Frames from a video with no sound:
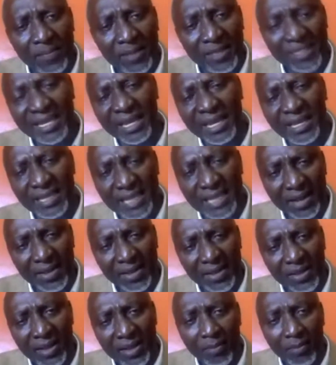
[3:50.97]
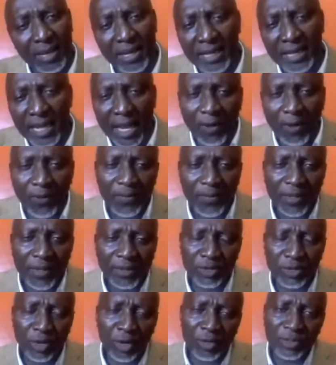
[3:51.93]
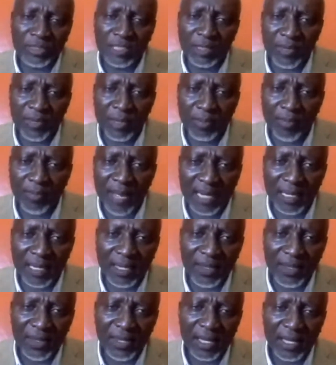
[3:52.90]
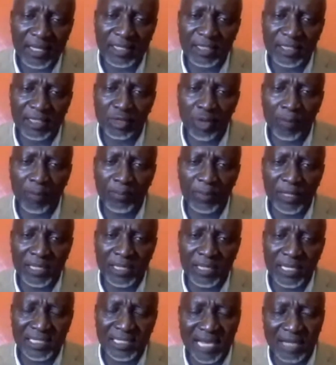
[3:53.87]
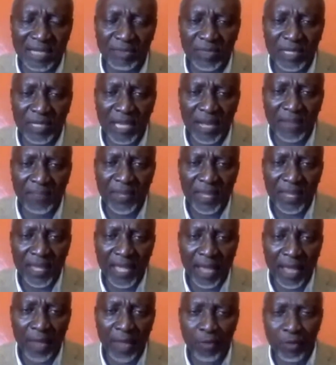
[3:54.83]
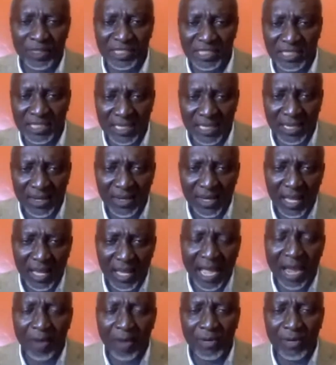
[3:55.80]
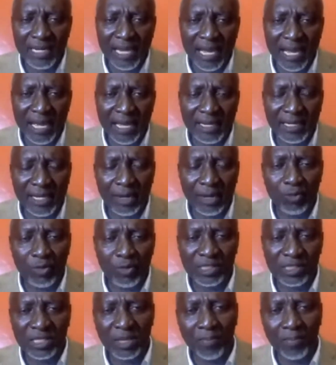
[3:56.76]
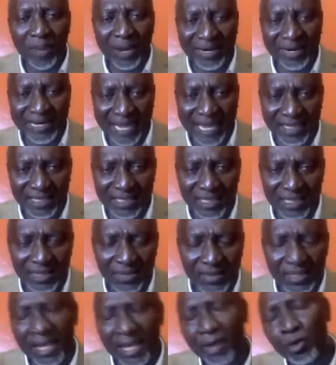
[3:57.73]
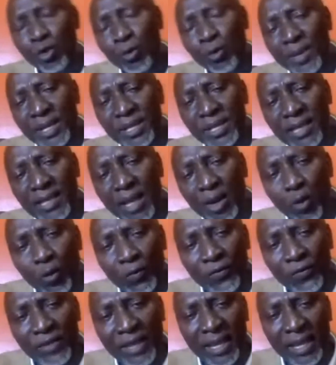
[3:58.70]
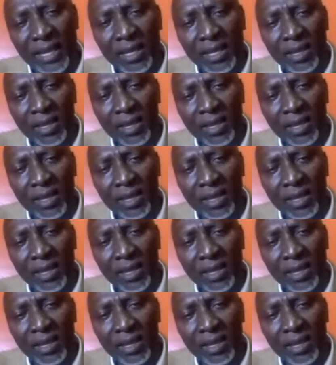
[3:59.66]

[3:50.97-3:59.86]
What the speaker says: Kenya. But now tourism in Mali, it is completely, it has become a risky arena and a risky paradise that nobody can go there